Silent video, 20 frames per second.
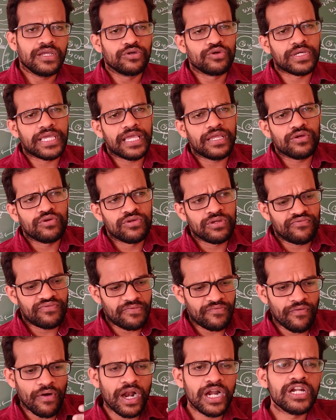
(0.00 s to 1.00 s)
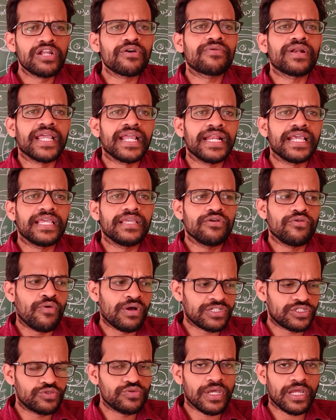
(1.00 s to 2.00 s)
Okay, you fall down
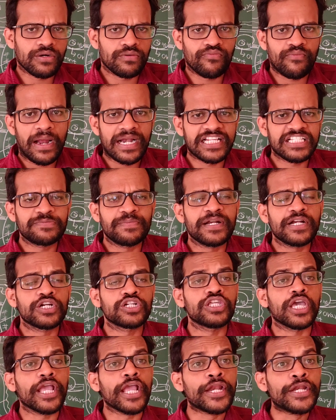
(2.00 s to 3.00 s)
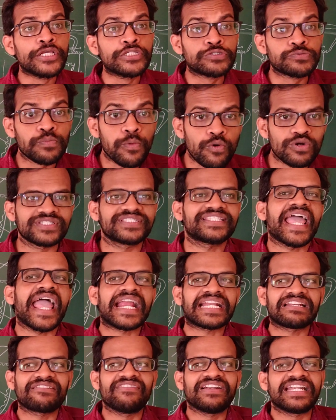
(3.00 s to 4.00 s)
once we are participating into any sports
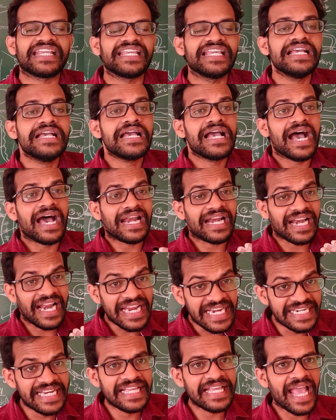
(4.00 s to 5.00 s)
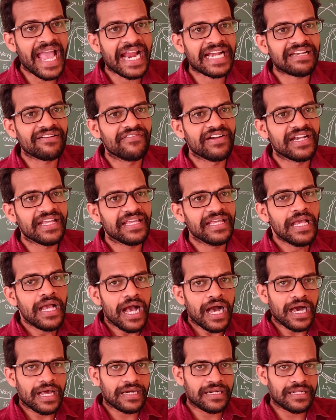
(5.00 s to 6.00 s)
activity or riding activity
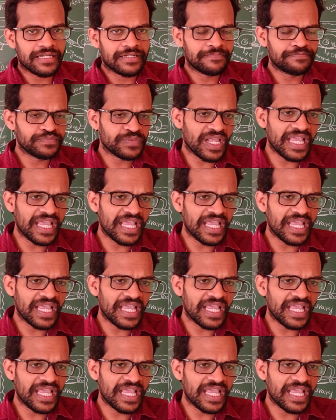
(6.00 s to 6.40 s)
or